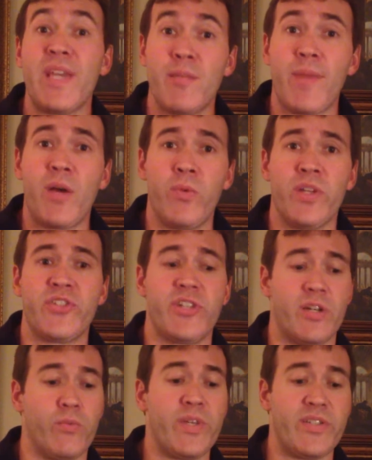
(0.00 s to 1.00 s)
in my
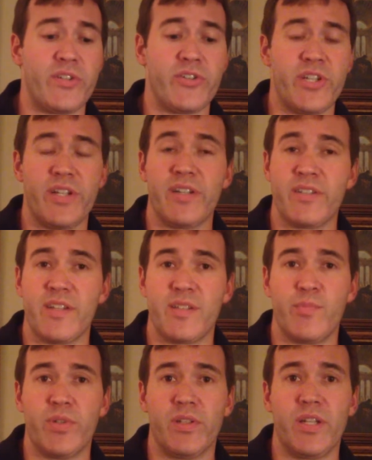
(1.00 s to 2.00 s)
wheelchair researching
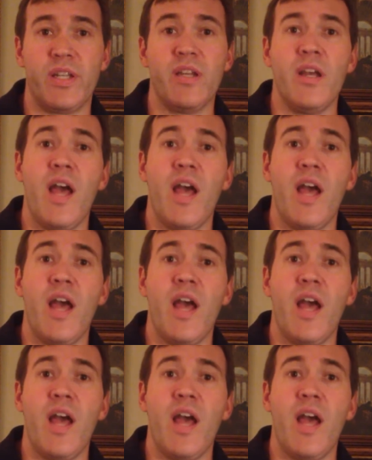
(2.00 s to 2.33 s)
accessibility,